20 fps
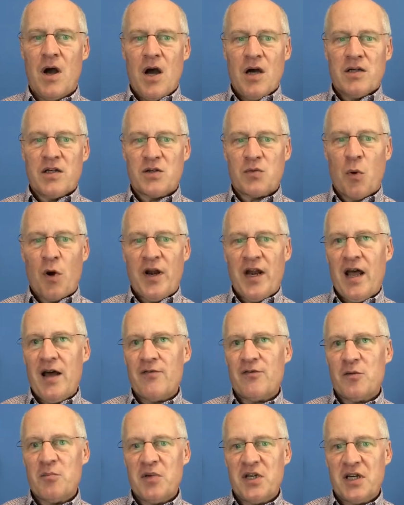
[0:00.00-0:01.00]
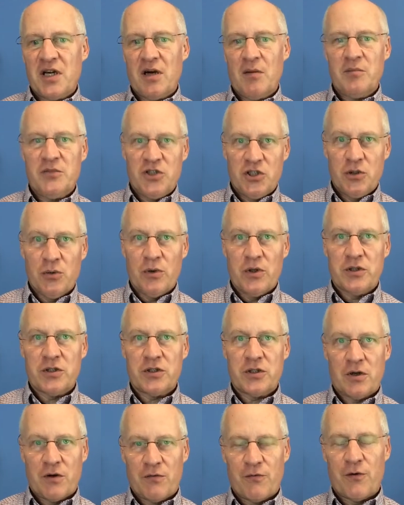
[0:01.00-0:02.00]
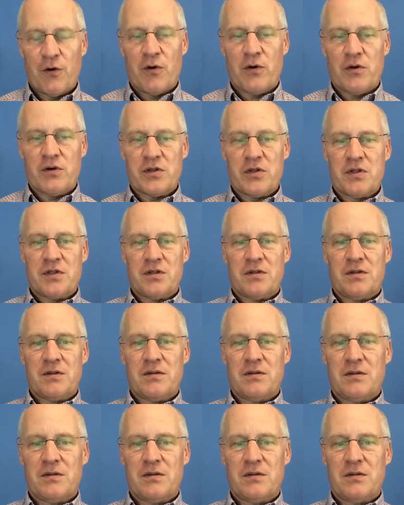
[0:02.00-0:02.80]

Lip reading: Does one have to become Jewish first?